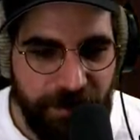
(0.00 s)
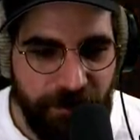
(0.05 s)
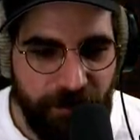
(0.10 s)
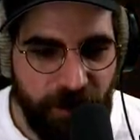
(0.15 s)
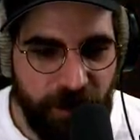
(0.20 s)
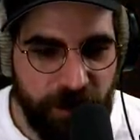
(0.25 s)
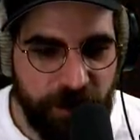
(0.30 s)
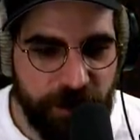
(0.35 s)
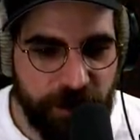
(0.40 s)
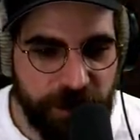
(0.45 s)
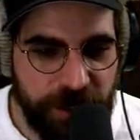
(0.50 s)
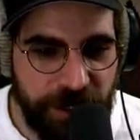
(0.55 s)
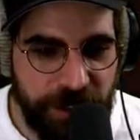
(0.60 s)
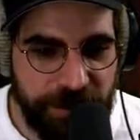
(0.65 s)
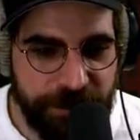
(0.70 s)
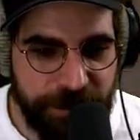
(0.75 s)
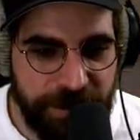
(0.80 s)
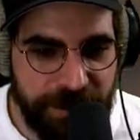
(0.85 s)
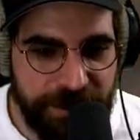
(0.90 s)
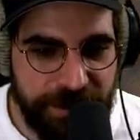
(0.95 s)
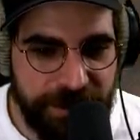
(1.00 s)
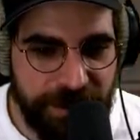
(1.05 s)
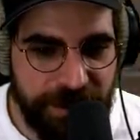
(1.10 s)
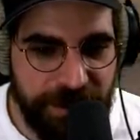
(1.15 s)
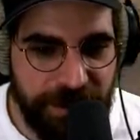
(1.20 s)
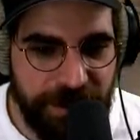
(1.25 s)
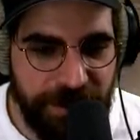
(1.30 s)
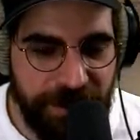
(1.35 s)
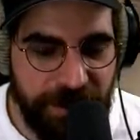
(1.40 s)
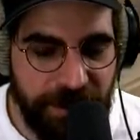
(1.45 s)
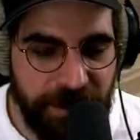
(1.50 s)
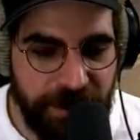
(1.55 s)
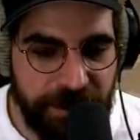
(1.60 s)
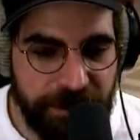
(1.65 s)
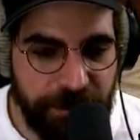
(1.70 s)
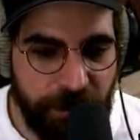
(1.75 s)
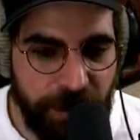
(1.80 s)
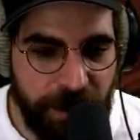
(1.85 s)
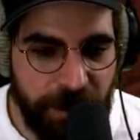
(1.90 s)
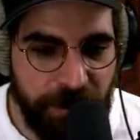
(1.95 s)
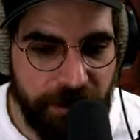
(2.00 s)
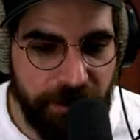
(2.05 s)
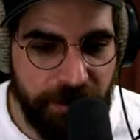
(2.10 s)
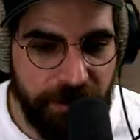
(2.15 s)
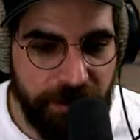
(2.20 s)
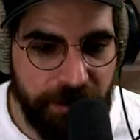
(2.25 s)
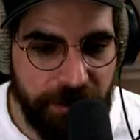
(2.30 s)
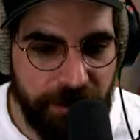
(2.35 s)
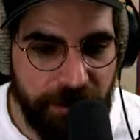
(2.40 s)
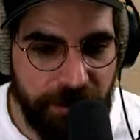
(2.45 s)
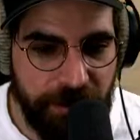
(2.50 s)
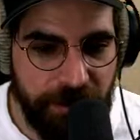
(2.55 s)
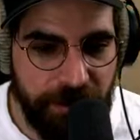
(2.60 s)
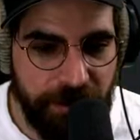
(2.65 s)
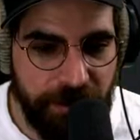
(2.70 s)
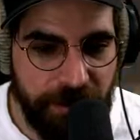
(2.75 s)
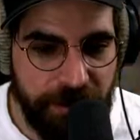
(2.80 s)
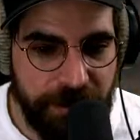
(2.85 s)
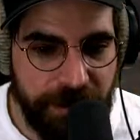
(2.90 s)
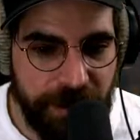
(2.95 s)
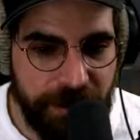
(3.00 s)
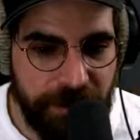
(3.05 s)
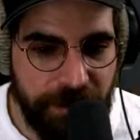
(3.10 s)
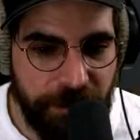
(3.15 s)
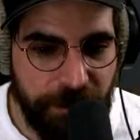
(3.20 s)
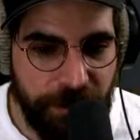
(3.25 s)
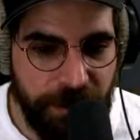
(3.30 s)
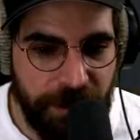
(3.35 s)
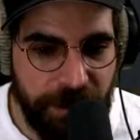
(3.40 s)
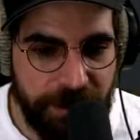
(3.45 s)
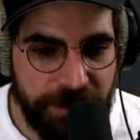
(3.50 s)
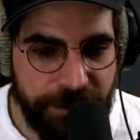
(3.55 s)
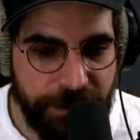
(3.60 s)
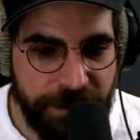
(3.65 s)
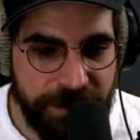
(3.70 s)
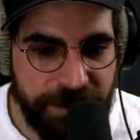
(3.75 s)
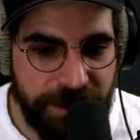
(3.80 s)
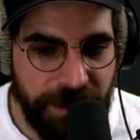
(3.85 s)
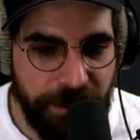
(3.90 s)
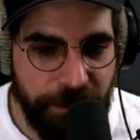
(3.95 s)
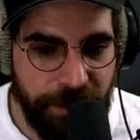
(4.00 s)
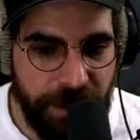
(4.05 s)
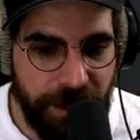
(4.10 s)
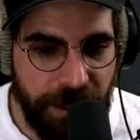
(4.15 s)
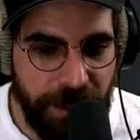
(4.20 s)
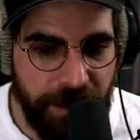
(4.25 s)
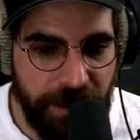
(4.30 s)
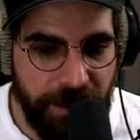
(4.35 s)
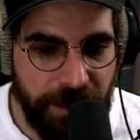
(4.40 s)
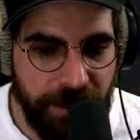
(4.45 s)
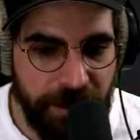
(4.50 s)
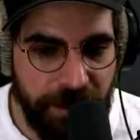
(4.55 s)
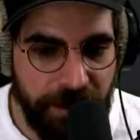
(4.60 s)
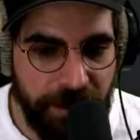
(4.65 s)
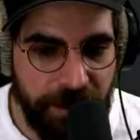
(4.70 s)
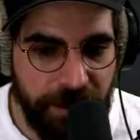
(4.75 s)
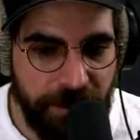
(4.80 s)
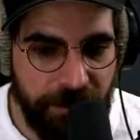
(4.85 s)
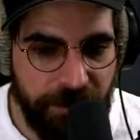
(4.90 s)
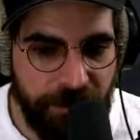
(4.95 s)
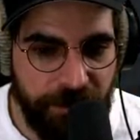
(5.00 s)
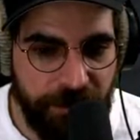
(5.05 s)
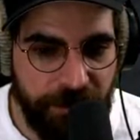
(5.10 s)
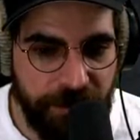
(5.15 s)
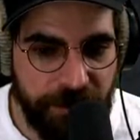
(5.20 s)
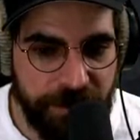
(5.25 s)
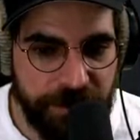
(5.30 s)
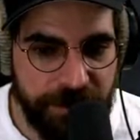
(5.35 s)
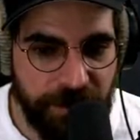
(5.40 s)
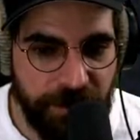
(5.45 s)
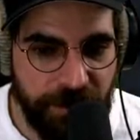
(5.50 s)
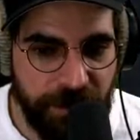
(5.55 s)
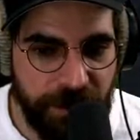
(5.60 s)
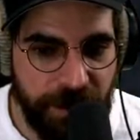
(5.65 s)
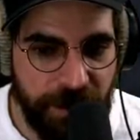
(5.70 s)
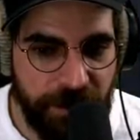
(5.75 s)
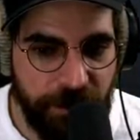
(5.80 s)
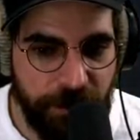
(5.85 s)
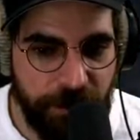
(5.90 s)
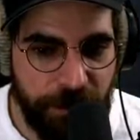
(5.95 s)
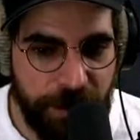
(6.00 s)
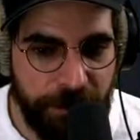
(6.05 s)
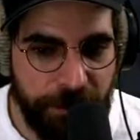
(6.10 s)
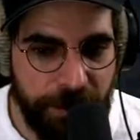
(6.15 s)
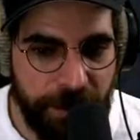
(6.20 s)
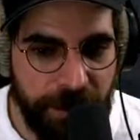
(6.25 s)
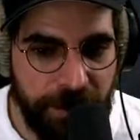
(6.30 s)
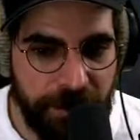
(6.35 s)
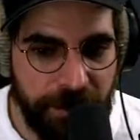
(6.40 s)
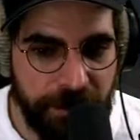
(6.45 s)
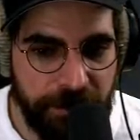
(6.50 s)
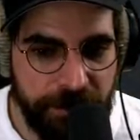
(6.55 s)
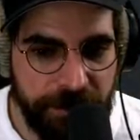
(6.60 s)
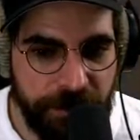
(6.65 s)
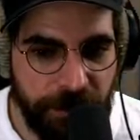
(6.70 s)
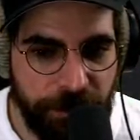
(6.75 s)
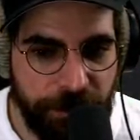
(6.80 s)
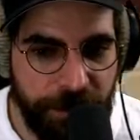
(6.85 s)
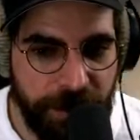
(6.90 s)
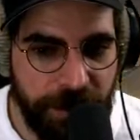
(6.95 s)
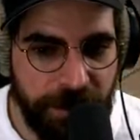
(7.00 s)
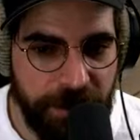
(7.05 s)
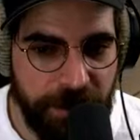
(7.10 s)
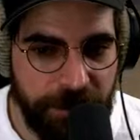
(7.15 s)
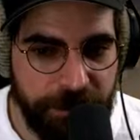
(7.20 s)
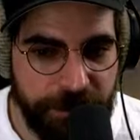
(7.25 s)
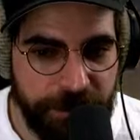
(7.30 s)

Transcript: Vulture Salesman is writing, chatting with Elizabeth, saying, been hanging there for this long and I don't mind plan on stopping anytime